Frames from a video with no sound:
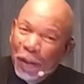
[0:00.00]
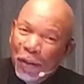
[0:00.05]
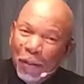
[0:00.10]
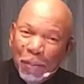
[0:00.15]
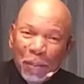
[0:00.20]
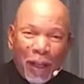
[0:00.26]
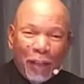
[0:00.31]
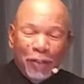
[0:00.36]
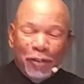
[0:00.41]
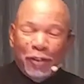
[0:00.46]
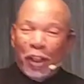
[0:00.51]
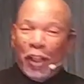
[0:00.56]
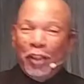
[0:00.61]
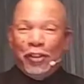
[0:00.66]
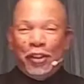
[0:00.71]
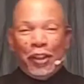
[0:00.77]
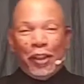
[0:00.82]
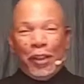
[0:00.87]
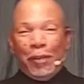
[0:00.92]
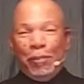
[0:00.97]
about
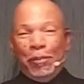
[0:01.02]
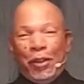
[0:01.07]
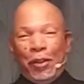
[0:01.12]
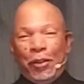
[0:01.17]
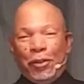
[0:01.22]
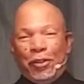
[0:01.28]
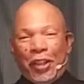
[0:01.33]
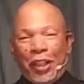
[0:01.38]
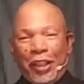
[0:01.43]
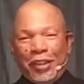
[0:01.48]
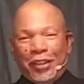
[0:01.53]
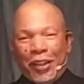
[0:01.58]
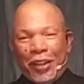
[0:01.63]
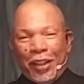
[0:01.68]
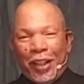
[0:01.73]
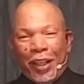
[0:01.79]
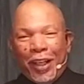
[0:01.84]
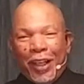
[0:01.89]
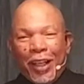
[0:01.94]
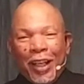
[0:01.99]
tasting them, don't say to
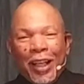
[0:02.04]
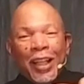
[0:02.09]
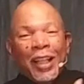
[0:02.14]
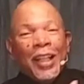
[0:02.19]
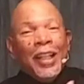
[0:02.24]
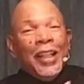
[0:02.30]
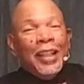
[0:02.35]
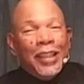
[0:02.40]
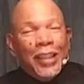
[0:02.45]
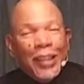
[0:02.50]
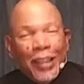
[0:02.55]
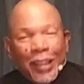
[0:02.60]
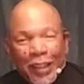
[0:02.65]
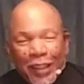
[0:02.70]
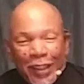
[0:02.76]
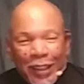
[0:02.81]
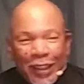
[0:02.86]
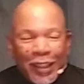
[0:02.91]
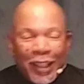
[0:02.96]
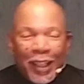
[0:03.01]
God.
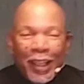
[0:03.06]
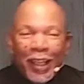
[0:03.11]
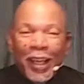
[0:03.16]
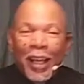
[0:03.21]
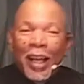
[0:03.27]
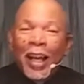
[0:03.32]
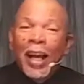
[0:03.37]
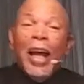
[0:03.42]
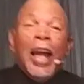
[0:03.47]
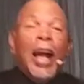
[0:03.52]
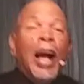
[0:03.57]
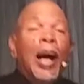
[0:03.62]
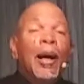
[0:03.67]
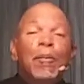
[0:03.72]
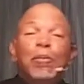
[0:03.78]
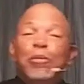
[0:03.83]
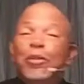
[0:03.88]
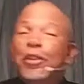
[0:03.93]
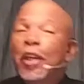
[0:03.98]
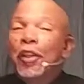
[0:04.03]
Yeah.
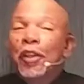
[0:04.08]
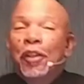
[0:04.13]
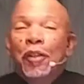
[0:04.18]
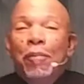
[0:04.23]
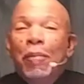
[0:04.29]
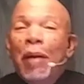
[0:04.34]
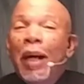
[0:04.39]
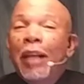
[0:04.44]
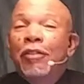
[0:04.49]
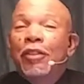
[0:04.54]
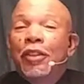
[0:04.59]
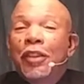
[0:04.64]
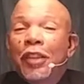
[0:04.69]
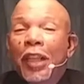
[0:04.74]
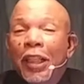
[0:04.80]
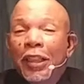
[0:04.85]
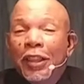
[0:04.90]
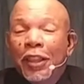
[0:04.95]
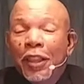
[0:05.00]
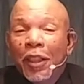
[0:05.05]
I'm talking about
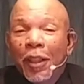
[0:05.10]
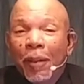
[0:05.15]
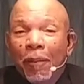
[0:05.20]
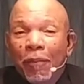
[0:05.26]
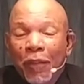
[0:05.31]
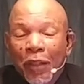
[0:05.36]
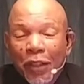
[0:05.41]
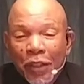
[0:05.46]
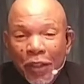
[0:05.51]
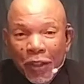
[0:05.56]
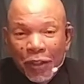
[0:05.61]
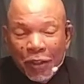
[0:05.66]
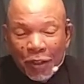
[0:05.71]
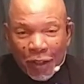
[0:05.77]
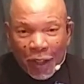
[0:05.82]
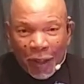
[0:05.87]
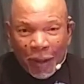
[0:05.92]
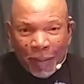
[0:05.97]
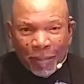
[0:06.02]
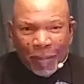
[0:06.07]
tasting them for yourself.